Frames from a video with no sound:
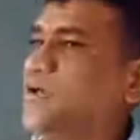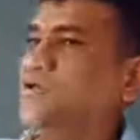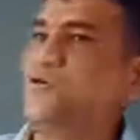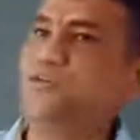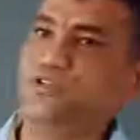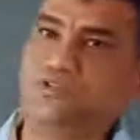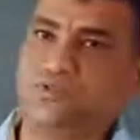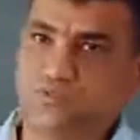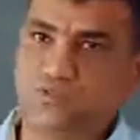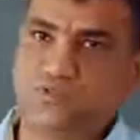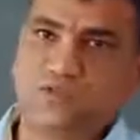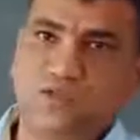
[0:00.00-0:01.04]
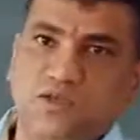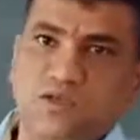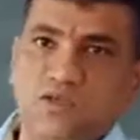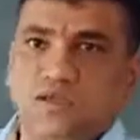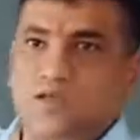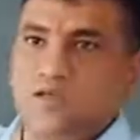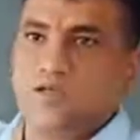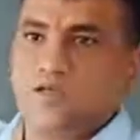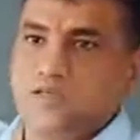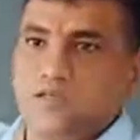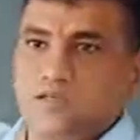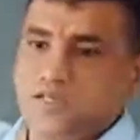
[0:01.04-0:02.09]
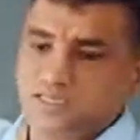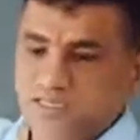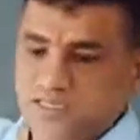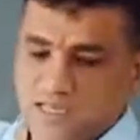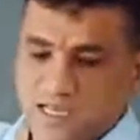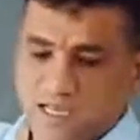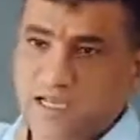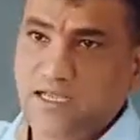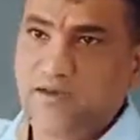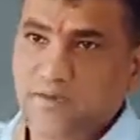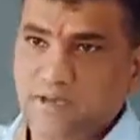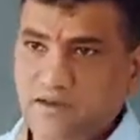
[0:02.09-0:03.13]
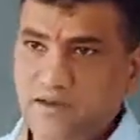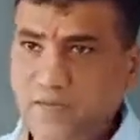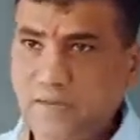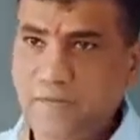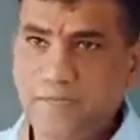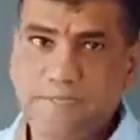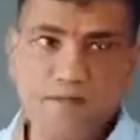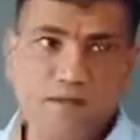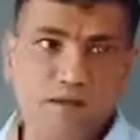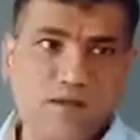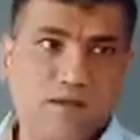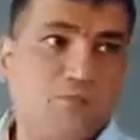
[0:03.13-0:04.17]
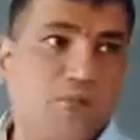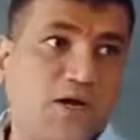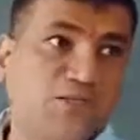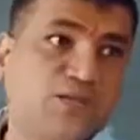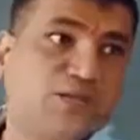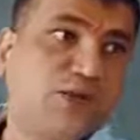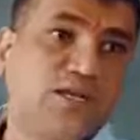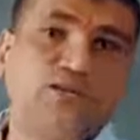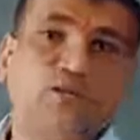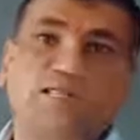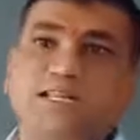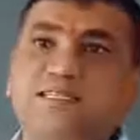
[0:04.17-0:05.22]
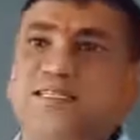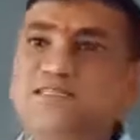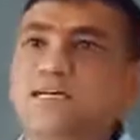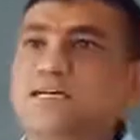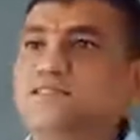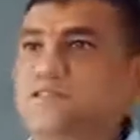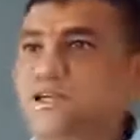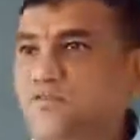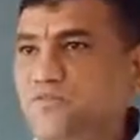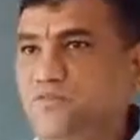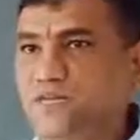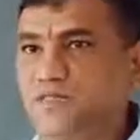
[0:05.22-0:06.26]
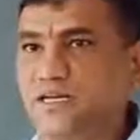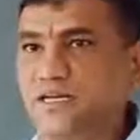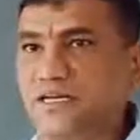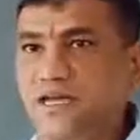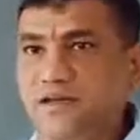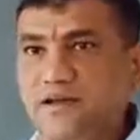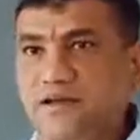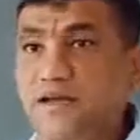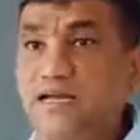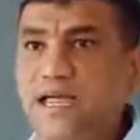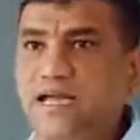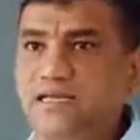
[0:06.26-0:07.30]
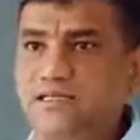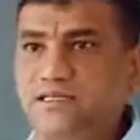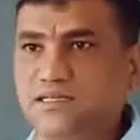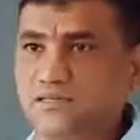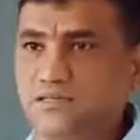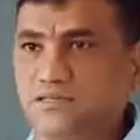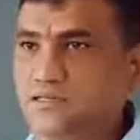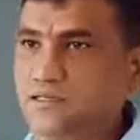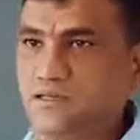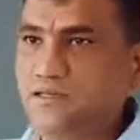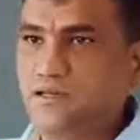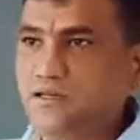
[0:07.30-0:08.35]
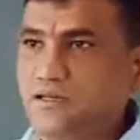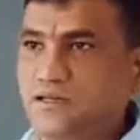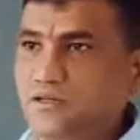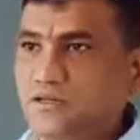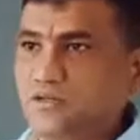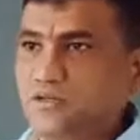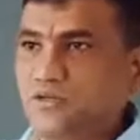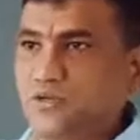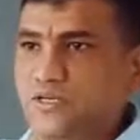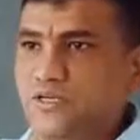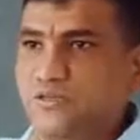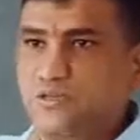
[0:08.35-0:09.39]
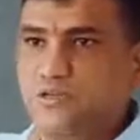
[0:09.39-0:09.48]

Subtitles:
no issues. This is ultimate. Positive also there is a chance of certain reactions. So it should